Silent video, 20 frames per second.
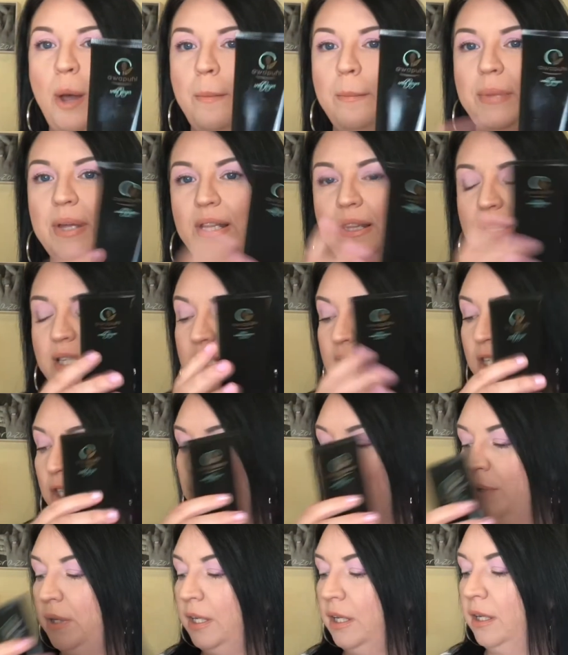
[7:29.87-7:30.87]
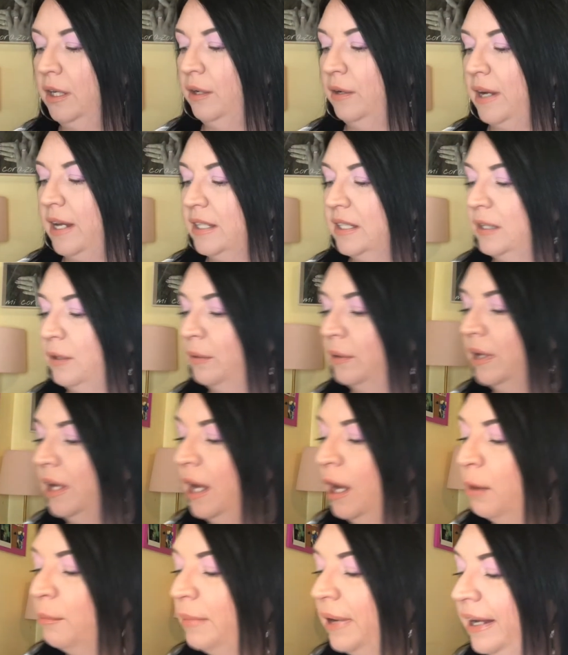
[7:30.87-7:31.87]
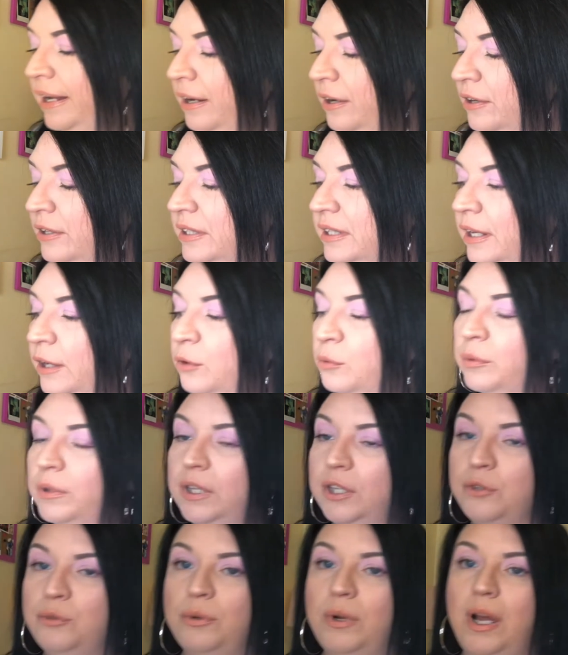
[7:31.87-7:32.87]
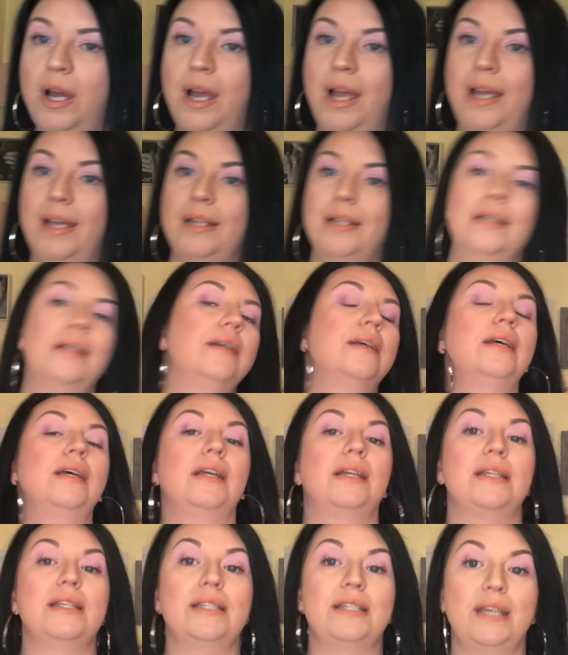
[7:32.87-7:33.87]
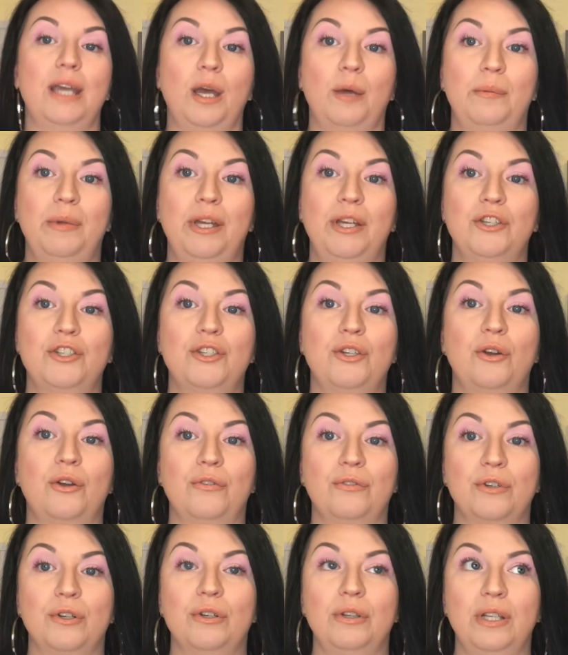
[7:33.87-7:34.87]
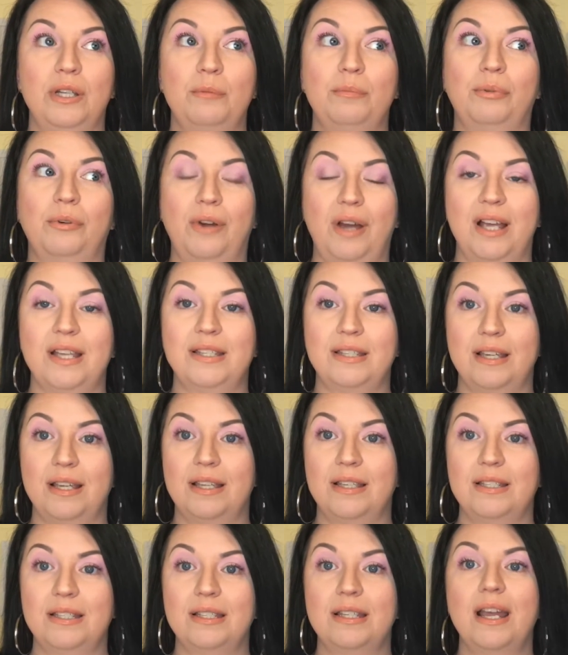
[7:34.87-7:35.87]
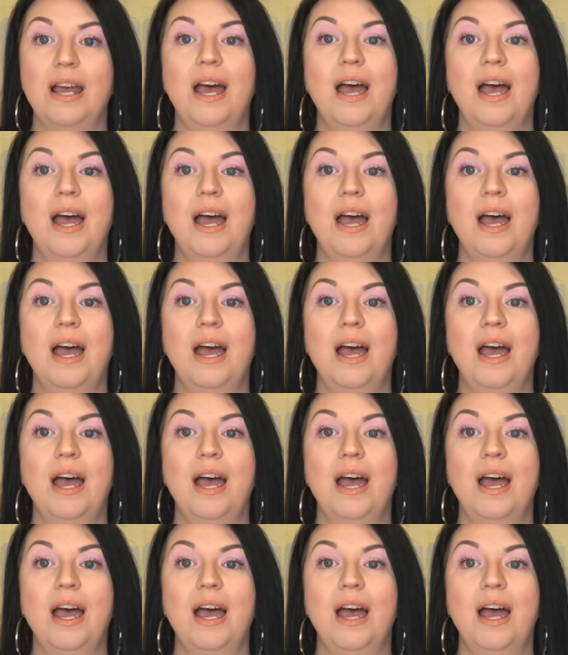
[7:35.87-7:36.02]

But this is really good, you guys. So my hair is like really dried, it is damaged, overly processed,